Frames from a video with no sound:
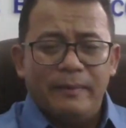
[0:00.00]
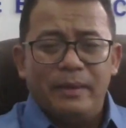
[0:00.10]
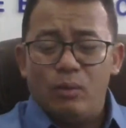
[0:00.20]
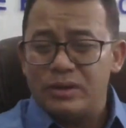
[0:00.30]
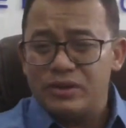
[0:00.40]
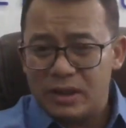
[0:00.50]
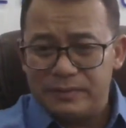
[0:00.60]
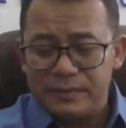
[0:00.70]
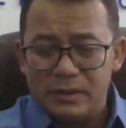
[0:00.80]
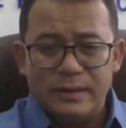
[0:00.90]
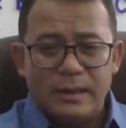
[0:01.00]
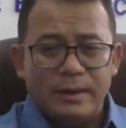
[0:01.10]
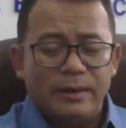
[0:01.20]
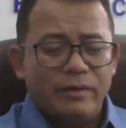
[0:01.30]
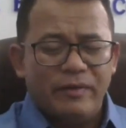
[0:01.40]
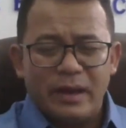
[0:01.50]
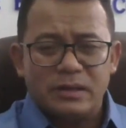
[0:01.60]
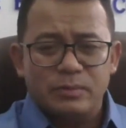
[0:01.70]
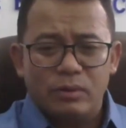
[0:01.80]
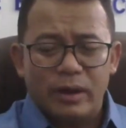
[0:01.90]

The WhatsApp is there, your Facebook